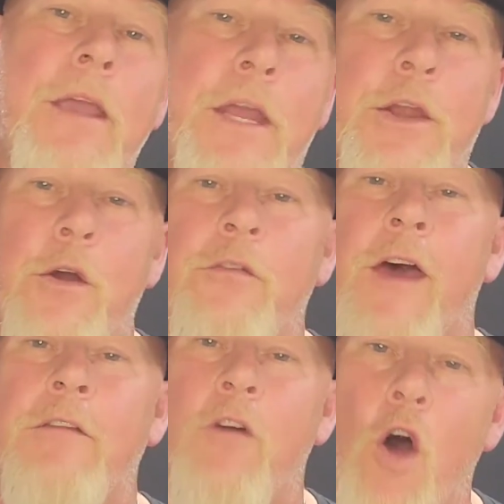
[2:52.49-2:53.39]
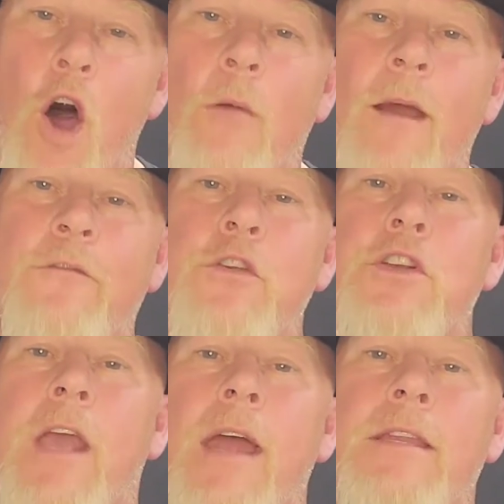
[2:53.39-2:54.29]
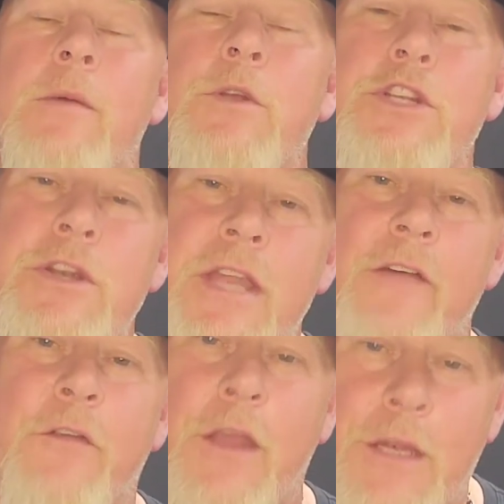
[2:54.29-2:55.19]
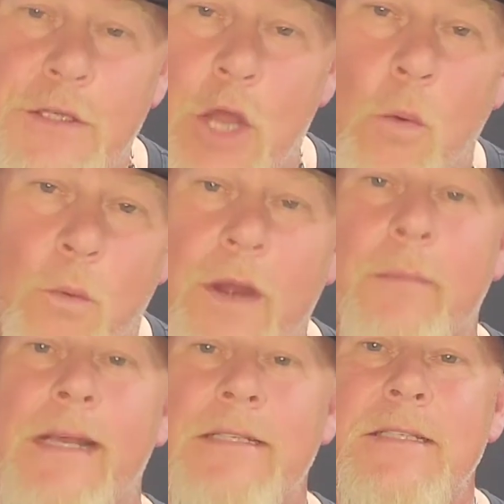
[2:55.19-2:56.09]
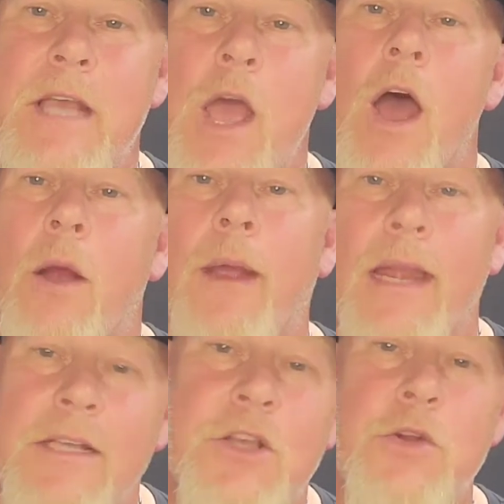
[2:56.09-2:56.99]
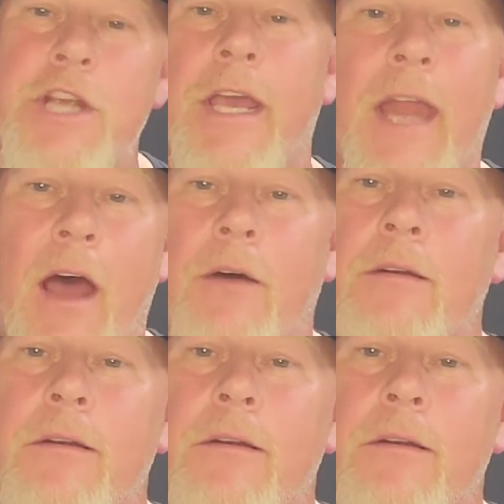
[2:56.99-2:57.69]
You get notified of all my future content, which you definitely don't want to miss. All right, let's go check it out.